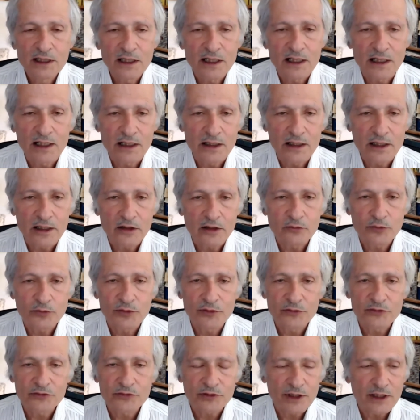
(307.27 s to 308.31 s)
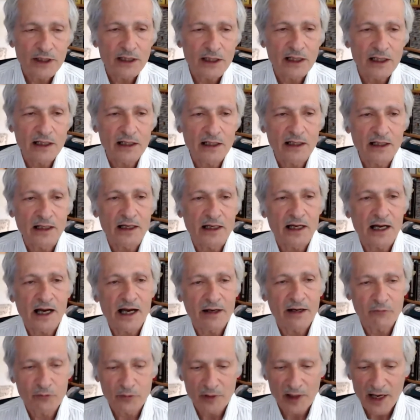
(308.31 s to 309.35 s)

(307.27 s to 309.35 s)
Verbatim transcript: Uh, it was, uh, I,